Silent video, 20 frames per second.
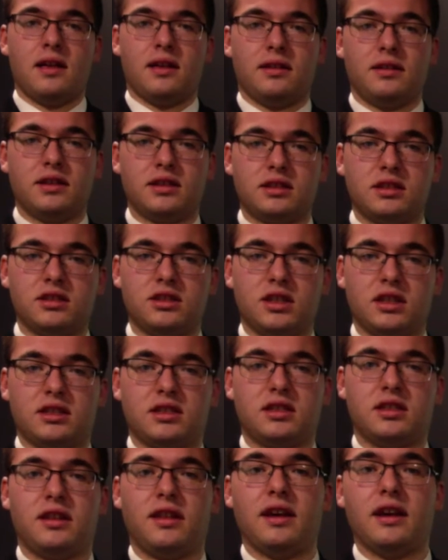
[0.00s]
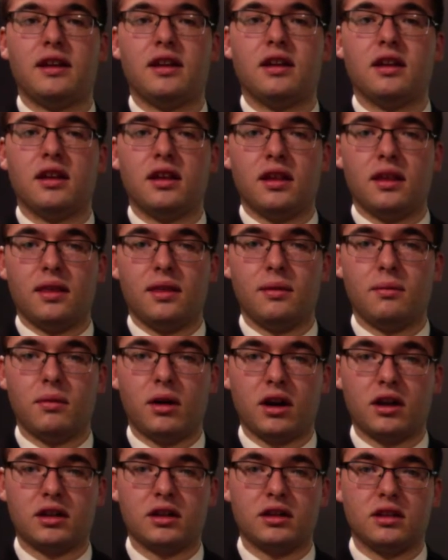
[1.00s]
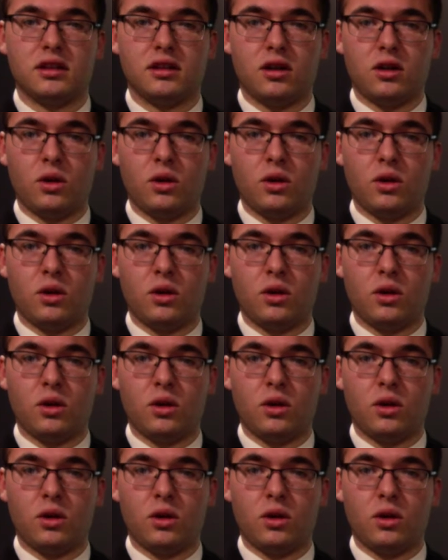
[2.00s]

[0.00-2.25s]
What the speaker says: This suggests that the market